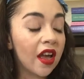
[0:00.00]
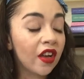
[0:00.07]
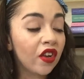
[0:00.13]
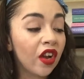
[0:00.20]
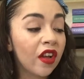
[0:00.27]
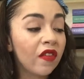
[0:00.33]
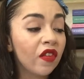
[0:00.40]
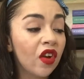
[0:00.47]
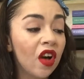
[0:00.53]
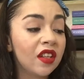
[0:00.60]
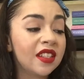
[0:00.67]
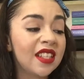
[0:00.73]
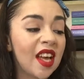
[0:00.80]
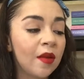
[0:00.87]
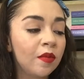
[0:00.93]
I crave
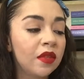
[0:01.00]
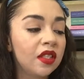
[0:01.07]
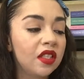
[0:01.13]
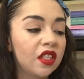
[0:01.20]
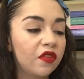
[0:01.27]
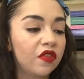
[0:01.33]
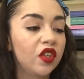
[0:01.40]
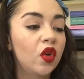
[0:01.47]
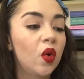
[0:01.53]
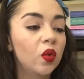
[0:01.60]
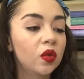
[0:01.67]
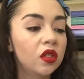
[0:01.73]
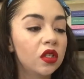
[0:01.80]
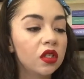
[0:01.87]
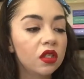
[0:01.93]
goddamn
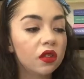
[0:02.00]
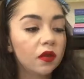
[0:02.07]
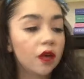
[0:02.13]
difficult.